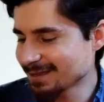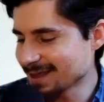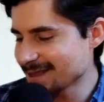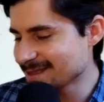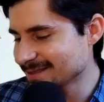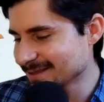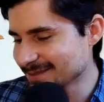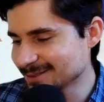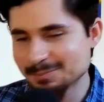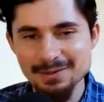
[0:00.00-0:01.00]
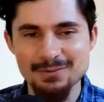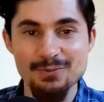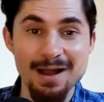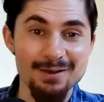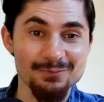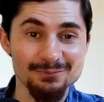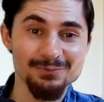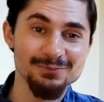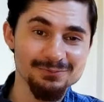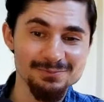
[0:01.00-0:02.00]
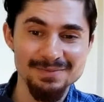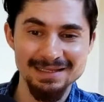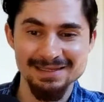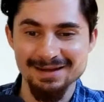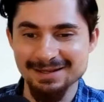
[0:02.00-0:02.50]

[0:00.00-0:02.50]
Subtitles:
And it's been a while for Mike Yanek.